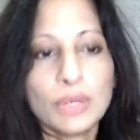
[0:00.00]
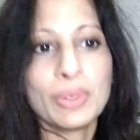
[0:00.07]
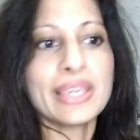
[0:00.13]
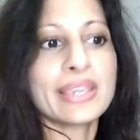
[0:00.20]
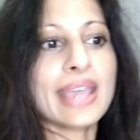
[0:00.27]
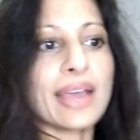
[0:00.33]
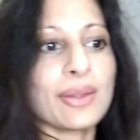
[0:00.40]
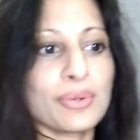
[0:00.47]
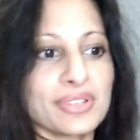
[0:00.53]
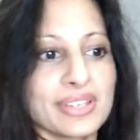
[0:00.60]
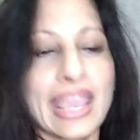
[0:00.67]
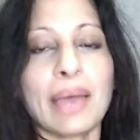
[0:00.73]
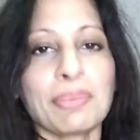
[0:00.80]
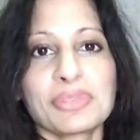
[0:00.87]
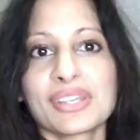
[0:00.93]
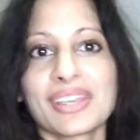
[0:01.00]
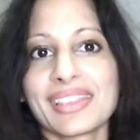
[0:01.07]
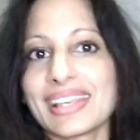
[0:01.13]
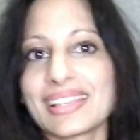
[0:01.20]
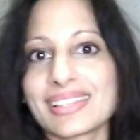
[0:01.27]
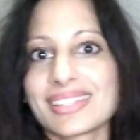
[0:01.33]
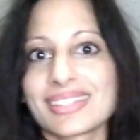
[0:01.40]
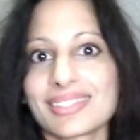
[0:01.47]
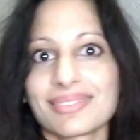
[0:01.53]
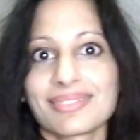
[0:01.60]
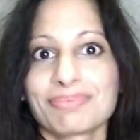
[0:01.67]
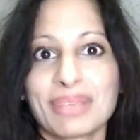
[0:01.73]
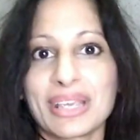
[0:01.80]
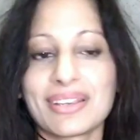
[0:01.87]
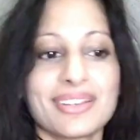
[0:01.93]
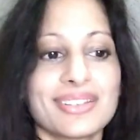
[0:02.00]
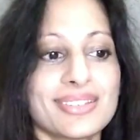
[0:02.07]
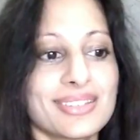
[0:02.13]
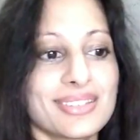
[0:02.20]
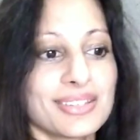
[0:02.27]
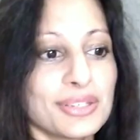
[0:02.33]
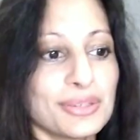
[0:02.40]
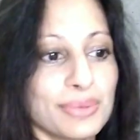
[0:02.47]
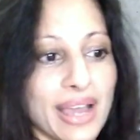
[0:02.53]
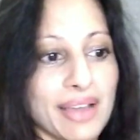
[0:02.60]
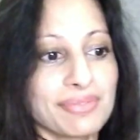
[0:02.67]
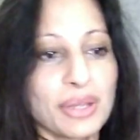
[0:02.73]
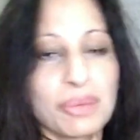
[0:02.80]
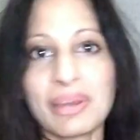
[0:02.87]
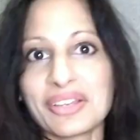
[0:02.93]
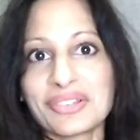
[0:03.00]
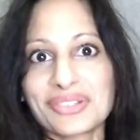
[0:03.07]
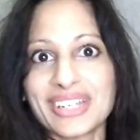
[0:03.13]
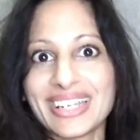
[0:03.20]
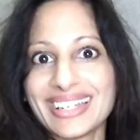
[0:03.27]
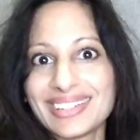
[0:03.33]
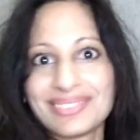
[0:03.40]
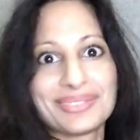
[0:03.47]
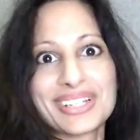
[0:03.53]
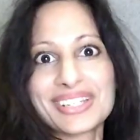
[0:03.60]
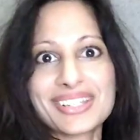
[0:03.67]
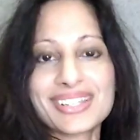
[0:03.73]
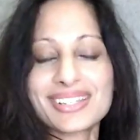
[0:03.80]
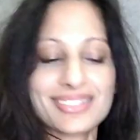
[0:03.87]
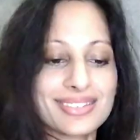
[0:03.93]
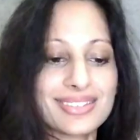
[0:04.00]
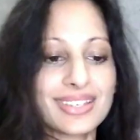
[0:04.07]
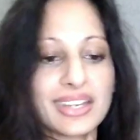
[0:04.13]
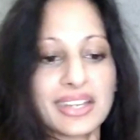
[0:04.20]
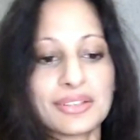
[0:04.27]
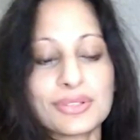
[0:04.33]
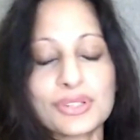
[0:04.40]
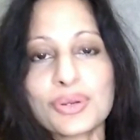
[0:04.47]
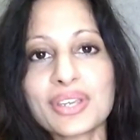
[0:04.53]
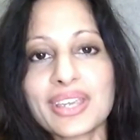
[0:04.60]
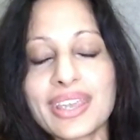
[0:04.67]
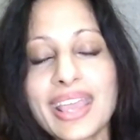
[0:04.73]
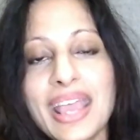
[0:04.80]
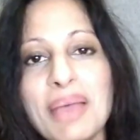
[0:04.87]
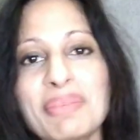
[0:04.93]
we cannot capture this because you have no battery which is you know shocking